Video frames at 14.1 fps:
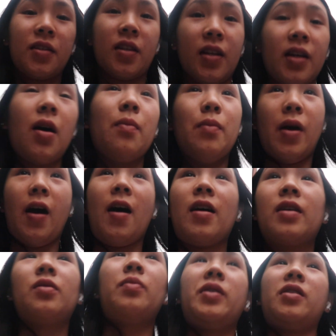gonna come
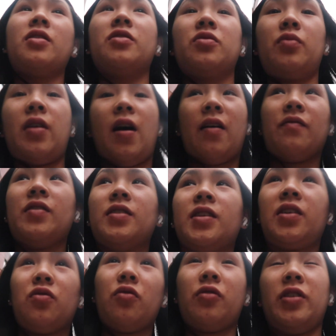back because we have this
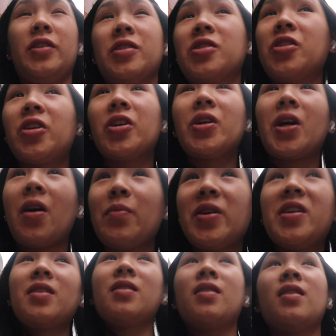like nor'easter
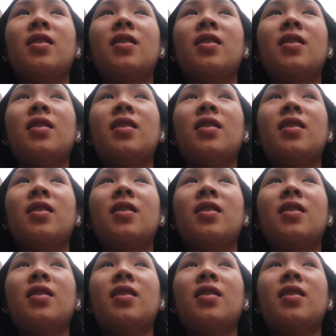coming.